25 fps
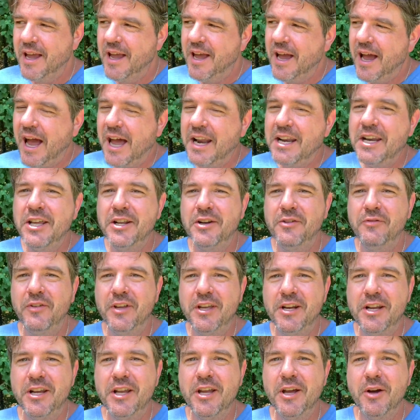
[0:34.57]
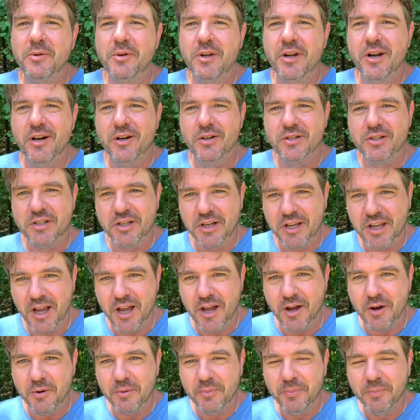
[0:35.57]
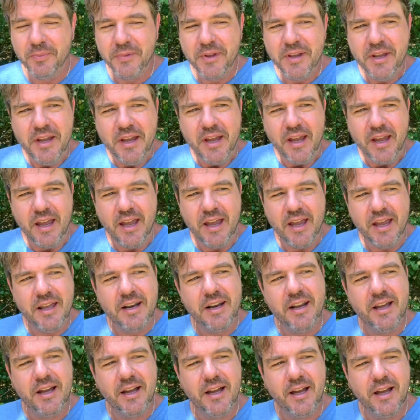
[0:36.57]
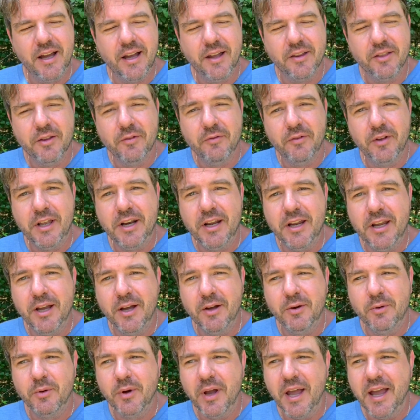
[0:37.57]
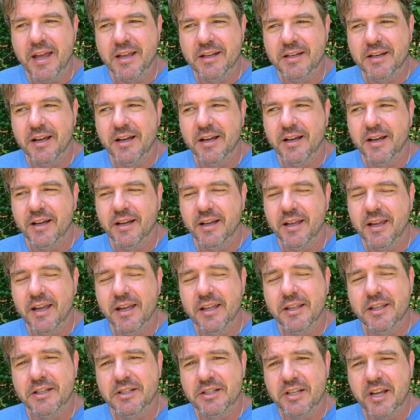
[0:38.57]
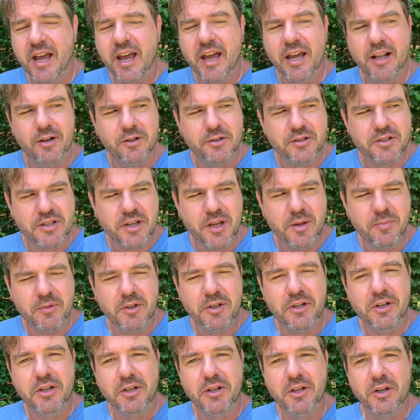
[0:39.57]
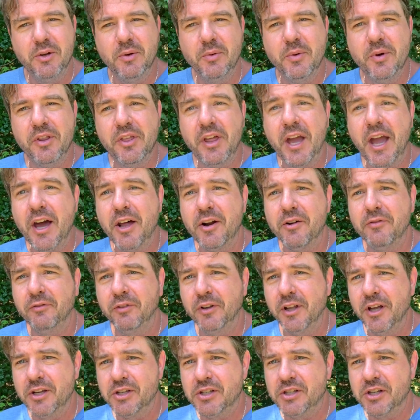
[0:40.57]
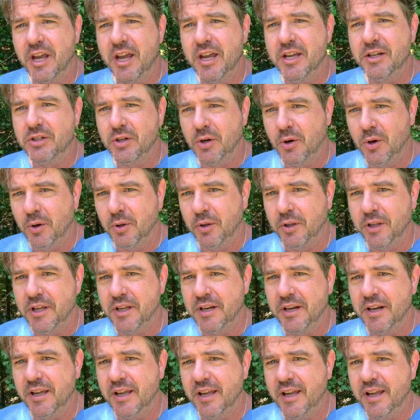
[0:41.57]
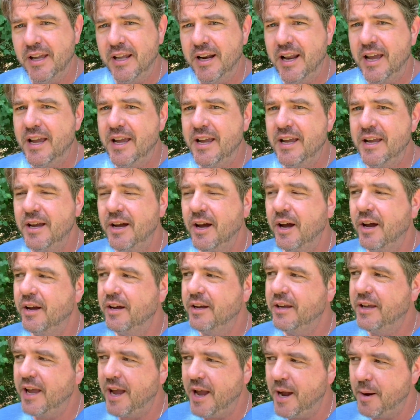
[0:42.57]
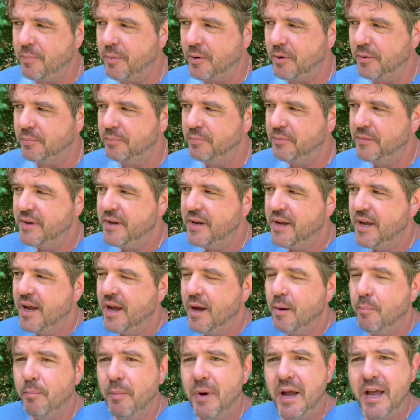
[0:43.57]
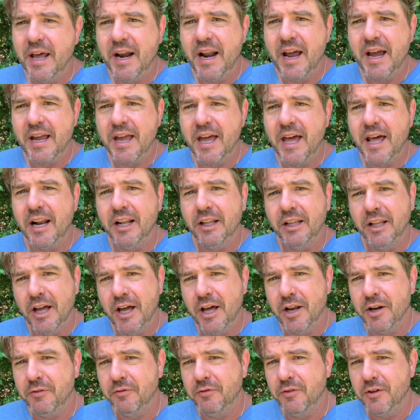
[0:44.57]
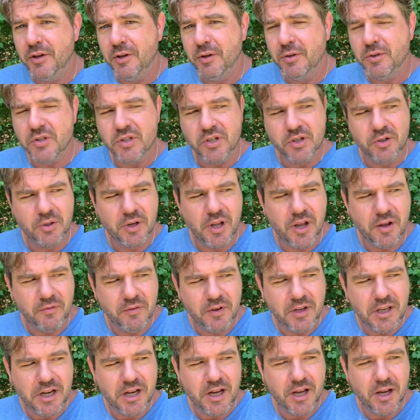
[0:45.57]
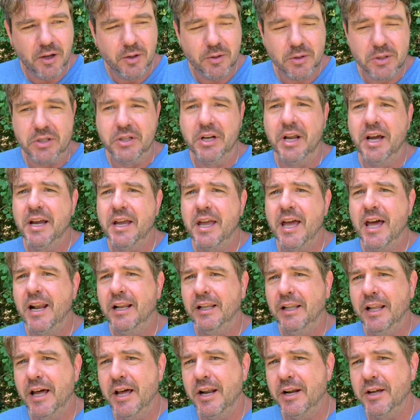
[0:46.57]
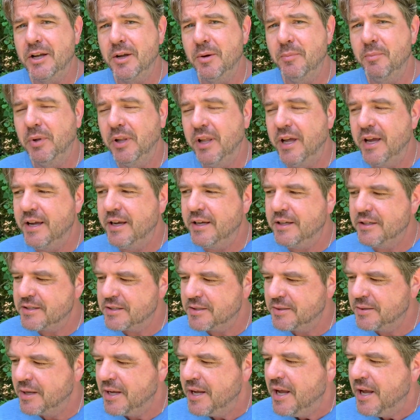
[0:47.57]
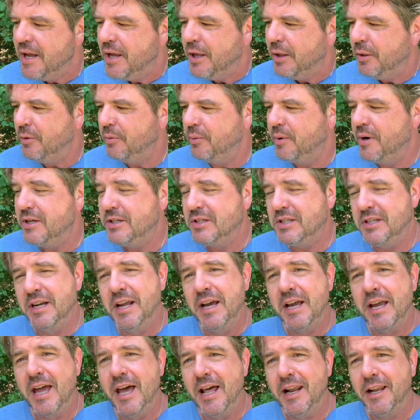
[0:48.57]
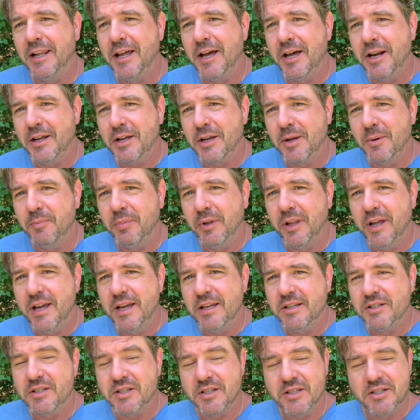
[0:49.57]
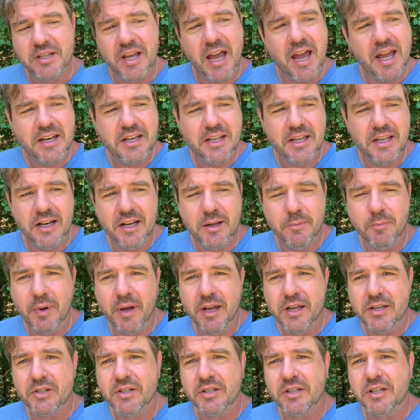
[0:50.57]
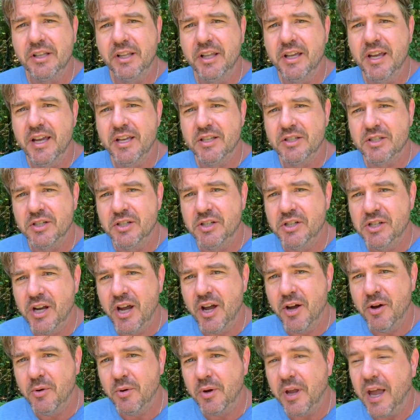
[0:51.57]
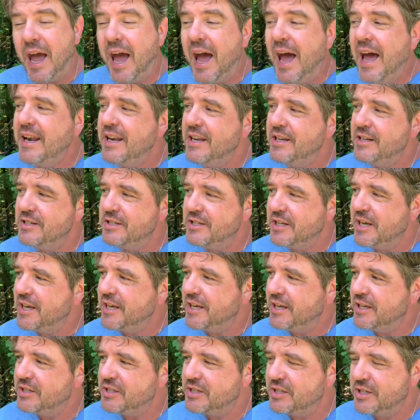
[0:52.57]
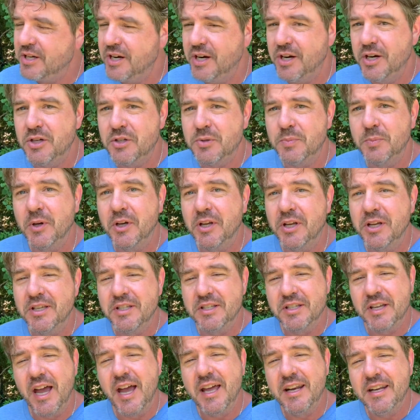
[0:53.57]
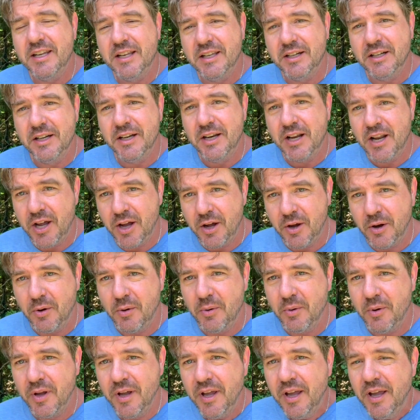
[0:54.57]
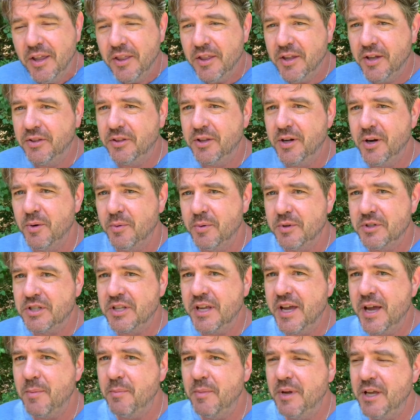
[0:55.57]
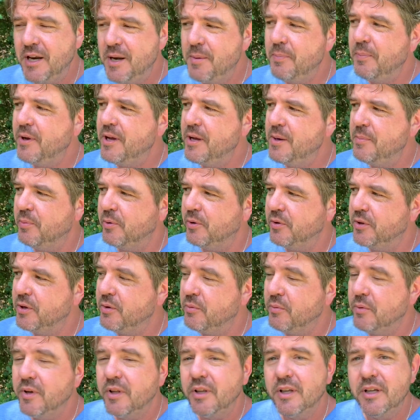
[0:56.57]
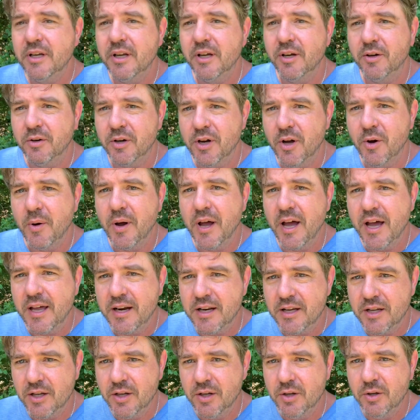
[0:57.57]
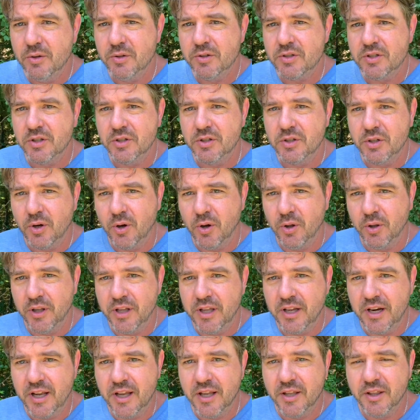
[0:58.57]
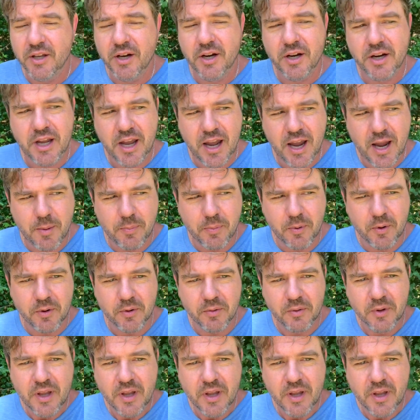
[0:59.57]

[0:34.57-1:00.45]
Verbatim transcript: I did a video years ago and uh, the video had uh, in the title something to do with how to flush a toilet in a camper. Man, I got a lot of views on that videos and I got a lot of complaints. The reason I got a lot of complaints is I did it basically as a joke. I didn't take it serious because I didn't know that there was that many people that really don't know how to use the toilet in their camper.